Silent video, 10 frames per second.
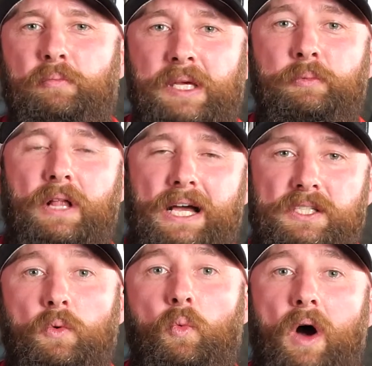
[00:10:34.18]
People
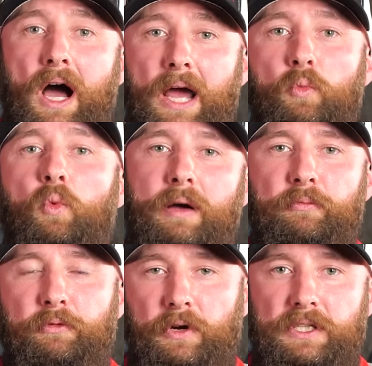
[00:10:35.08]
ask, why
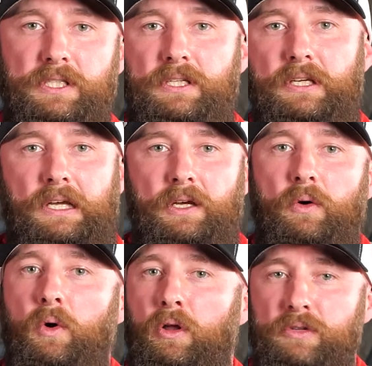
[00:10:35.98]

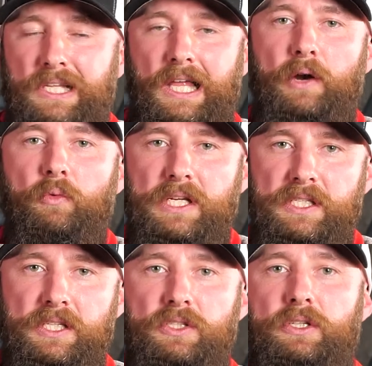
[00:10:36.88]
Webfoot? Well, there's a lot of
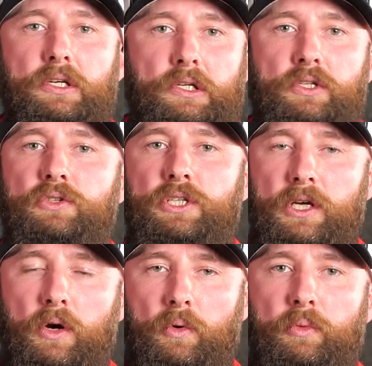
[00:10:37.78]
reasons you, you should
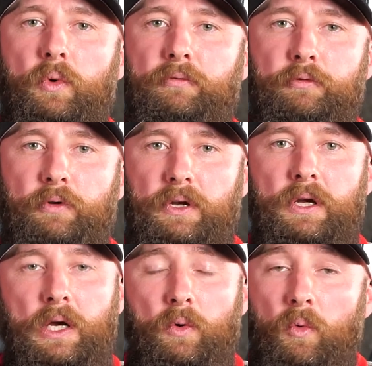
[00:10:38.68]
go with
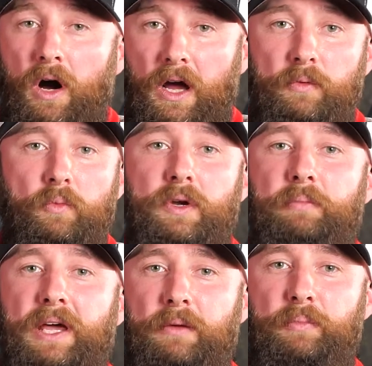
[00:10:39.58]
Webfoot. One, we've
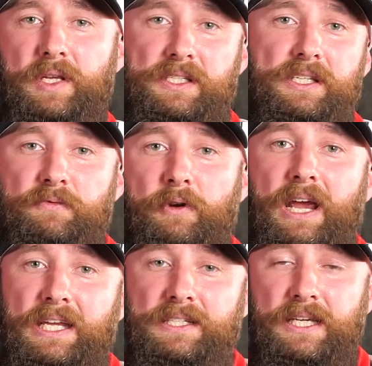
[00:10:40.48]
been in business for
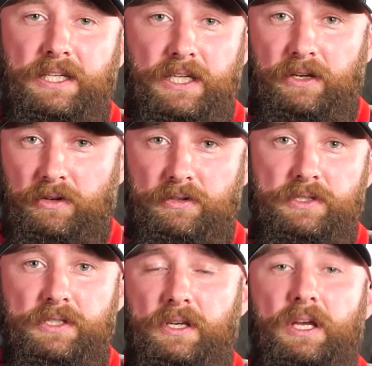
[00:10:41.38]
18
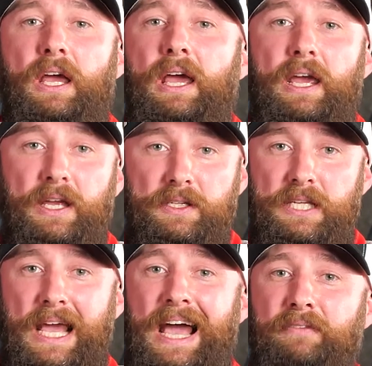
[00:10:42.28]
years, and
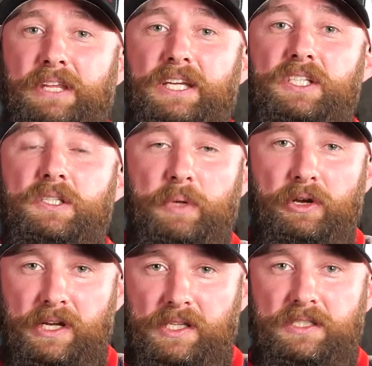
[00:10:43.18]
have the
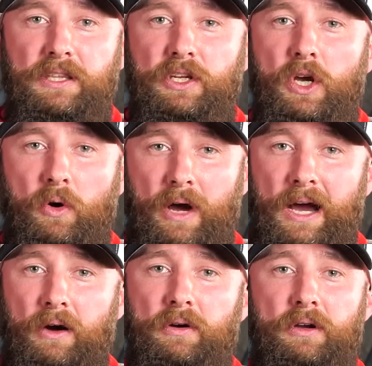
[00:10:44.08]
experience and the
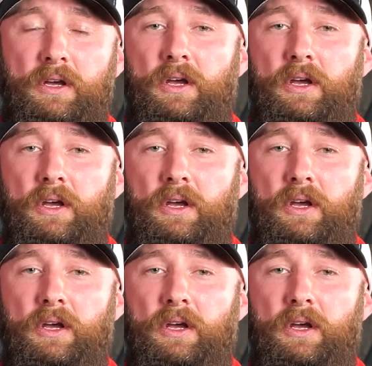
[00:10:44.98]
know-how.